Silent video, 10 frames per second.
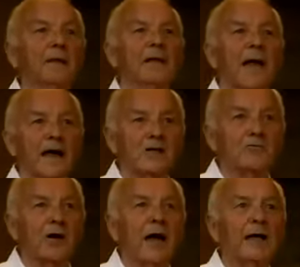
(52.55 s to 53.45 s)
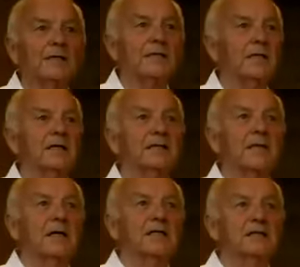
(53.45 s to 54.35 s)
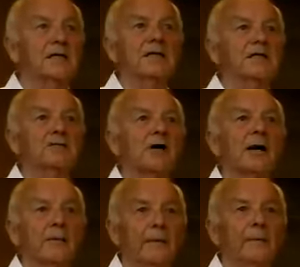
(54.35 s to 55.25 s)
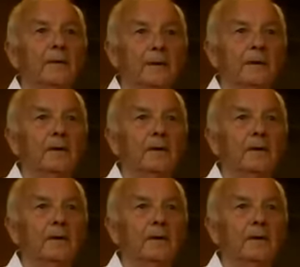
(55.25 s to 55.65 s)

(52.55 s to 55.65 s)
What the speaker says: The natural reality is indescribable.